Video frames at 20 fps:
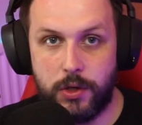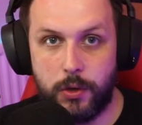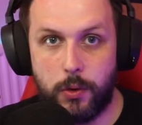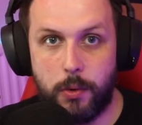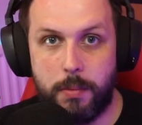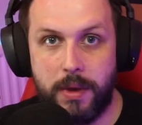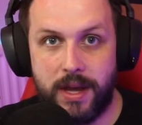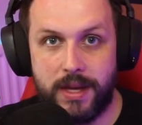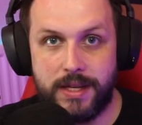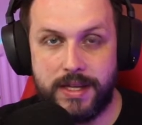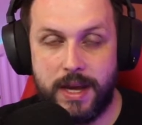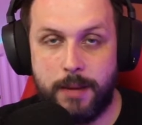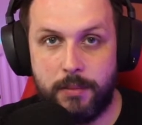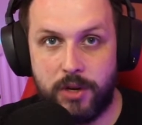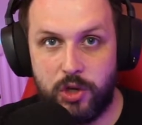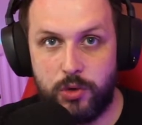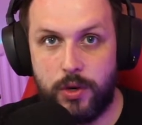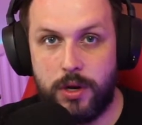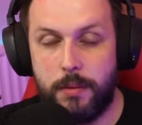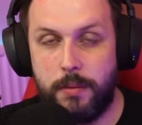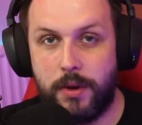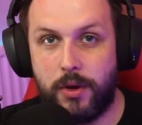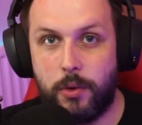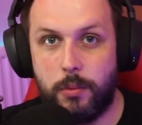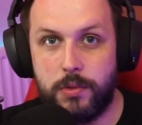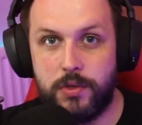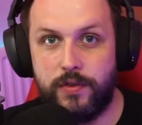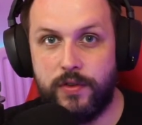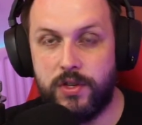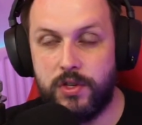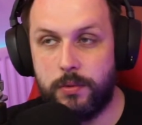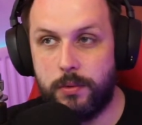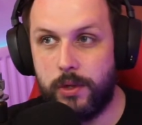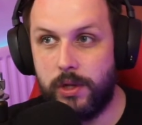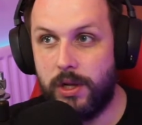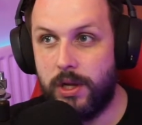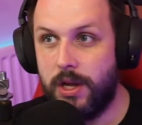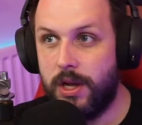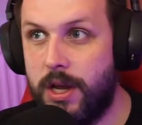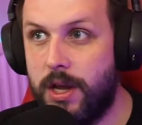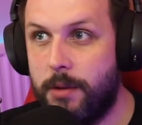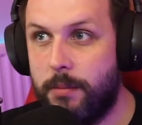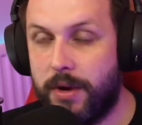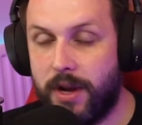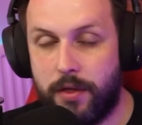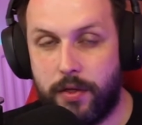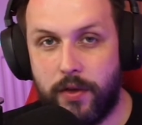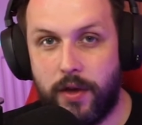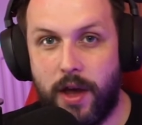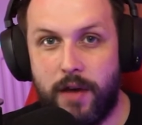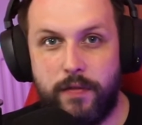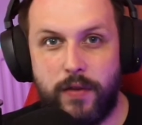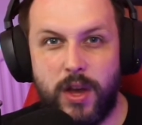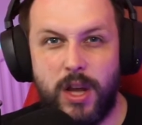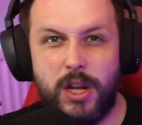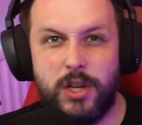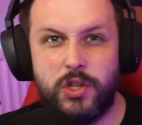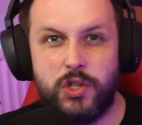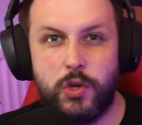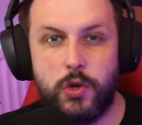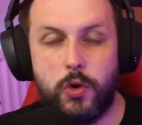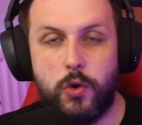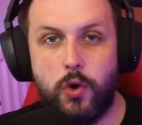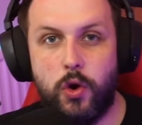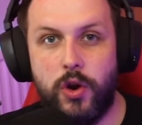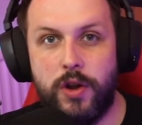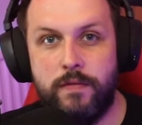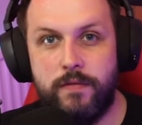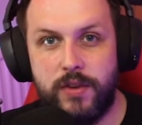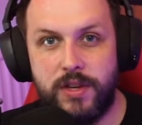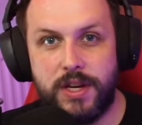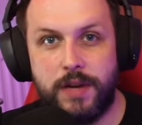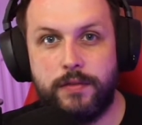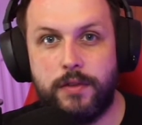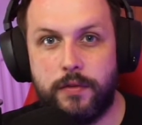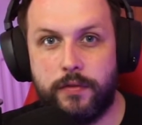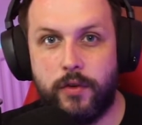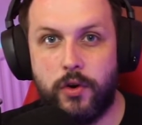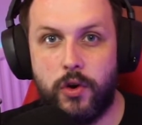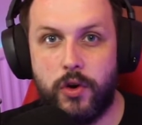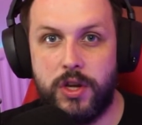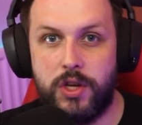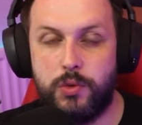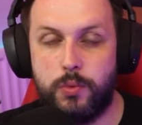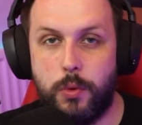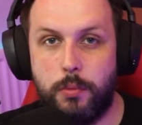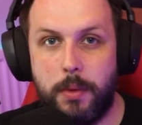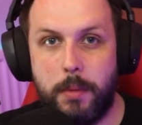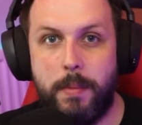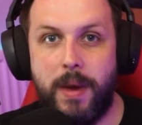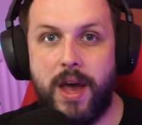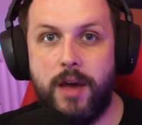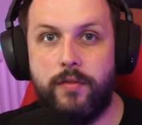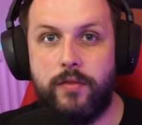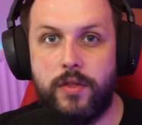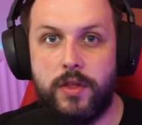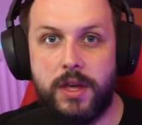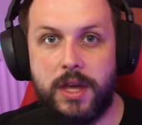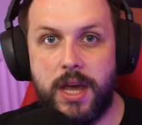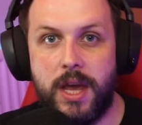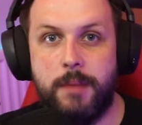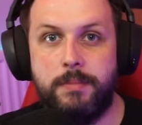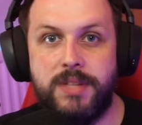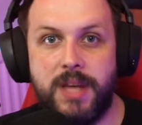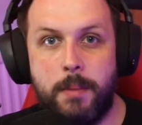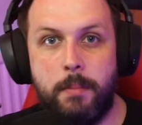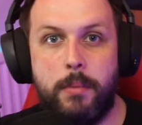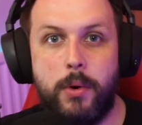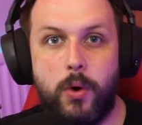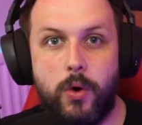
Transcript: a bit of damage when he becomes visible. But I feel as though going invis after 4 hits will be better for the game tempo.